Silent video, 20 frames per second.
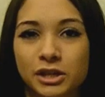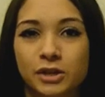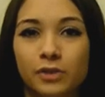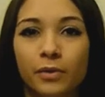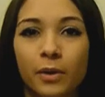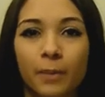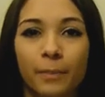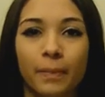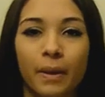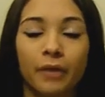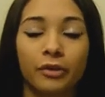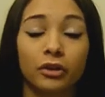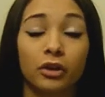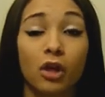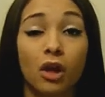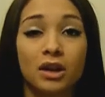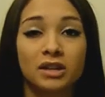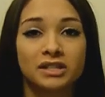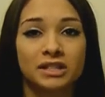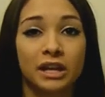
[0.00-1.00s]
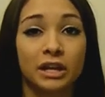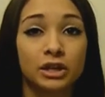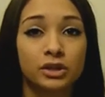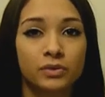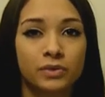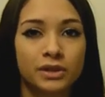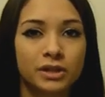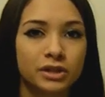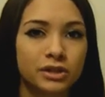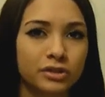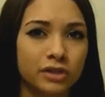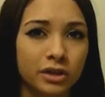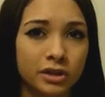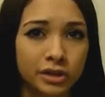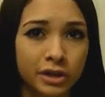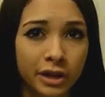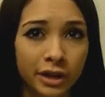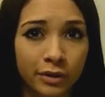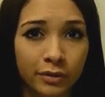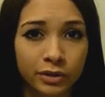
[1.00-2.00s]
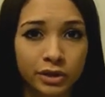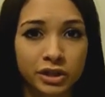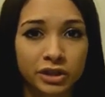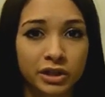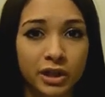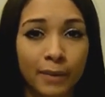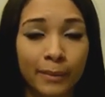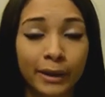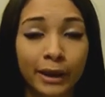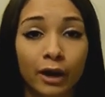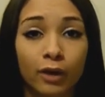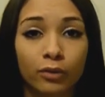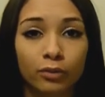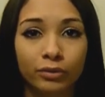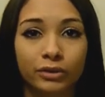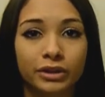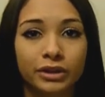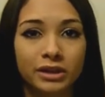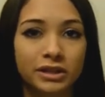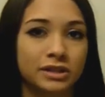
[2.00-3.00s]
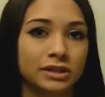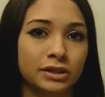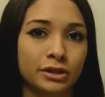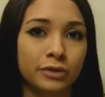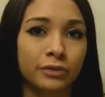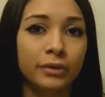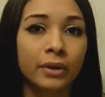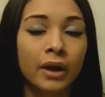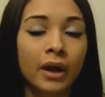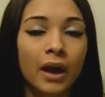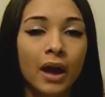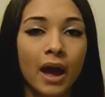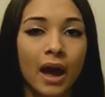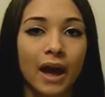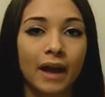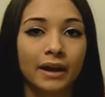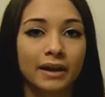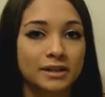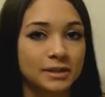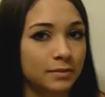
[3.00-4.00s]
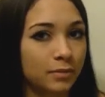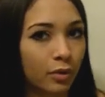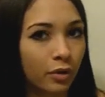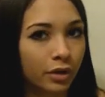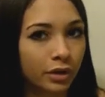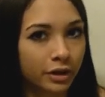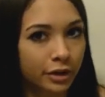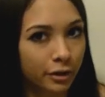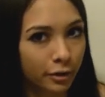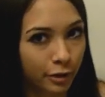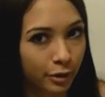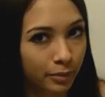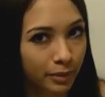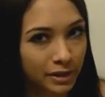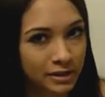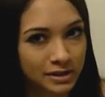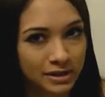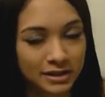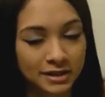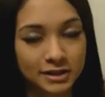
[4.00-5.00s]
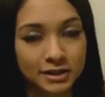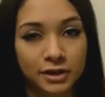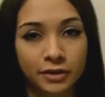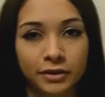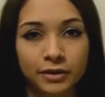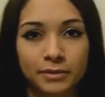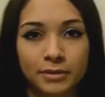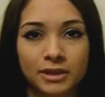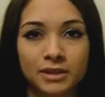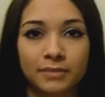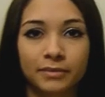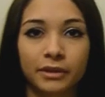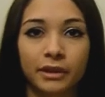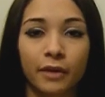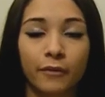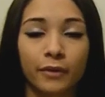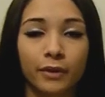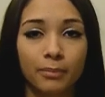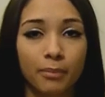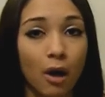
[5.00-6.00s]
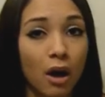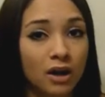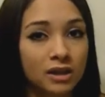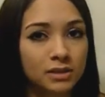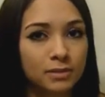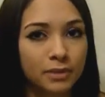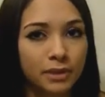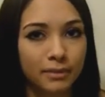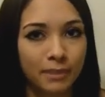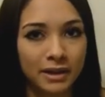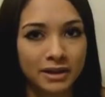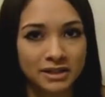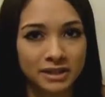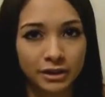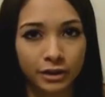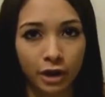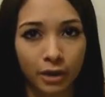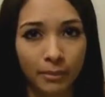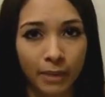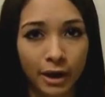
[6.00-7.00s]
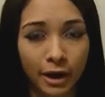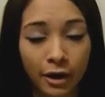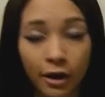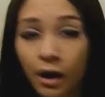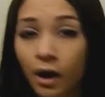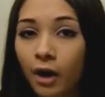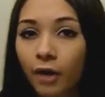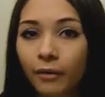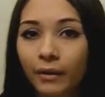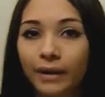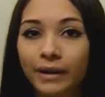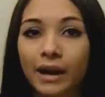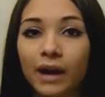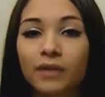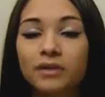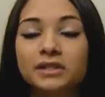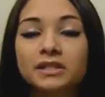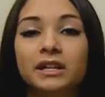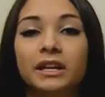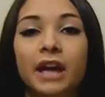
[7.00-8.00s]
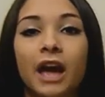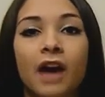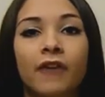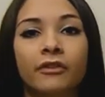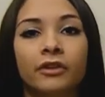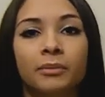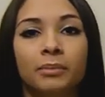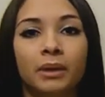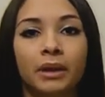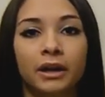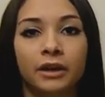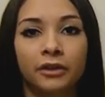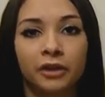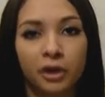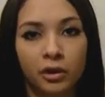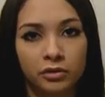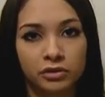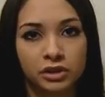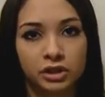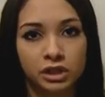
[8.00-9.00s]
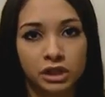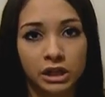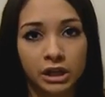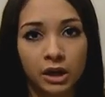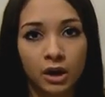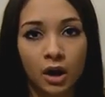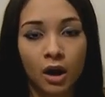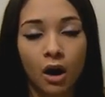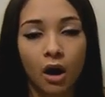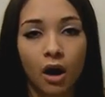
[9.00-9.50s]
to you about the Lost Sanctuary structure deck, which is coming out really soon, and it's important to know because this is going to be something that we possibly might see in our meta. Right now it's seeing heavy play in the OCG,